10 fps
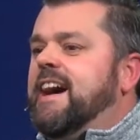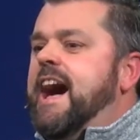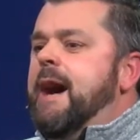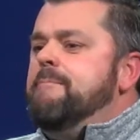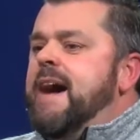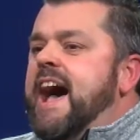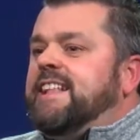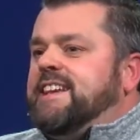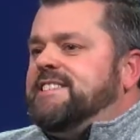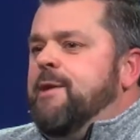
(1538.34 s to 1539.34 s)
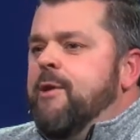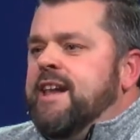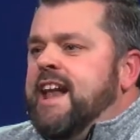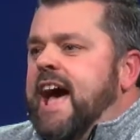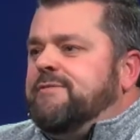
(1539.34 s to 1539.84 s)
I'm mad because I
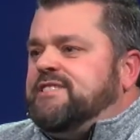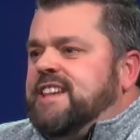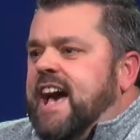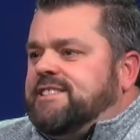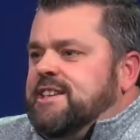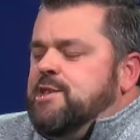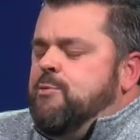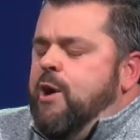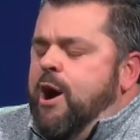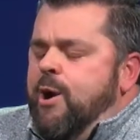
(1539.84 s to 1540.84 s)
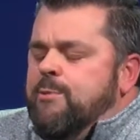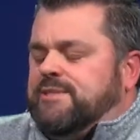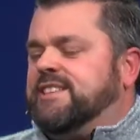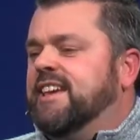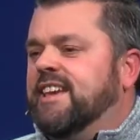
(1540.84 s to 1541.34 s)
wanted to have sex and you
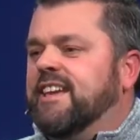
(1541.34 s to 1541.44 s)
won't.